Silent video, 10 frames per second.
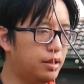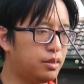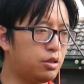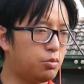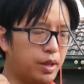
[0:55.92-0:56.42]

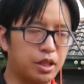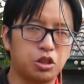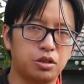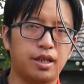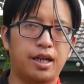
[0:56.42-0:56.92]

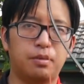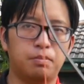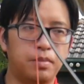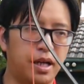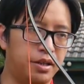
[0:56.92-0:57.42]
direction
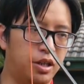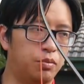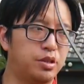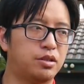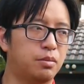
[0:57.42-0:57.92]
and manner in
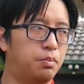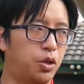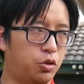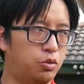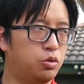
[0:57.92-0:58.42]
which the
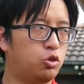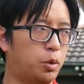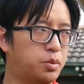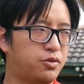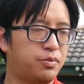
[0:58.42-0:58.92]
bow
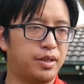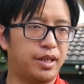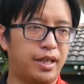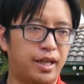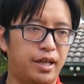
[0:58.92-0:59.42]
drops from your
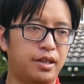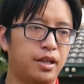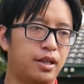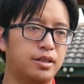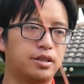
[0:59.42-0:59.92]
hand
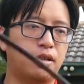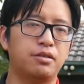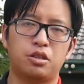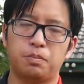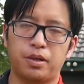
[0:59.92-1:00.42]
is
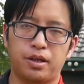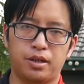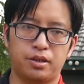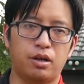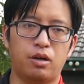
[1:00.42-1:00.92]
going to
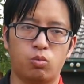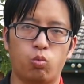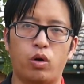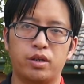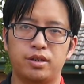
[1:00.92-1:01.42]
depend
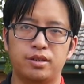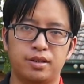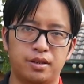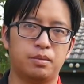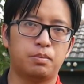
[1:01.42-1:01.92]
on what you
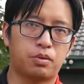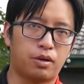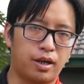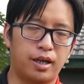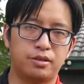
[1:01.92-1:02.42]
did
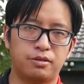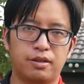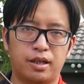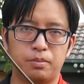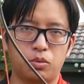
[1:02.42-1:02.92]
prior to
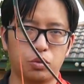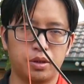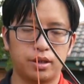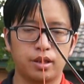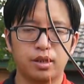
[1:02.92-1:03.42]
that point.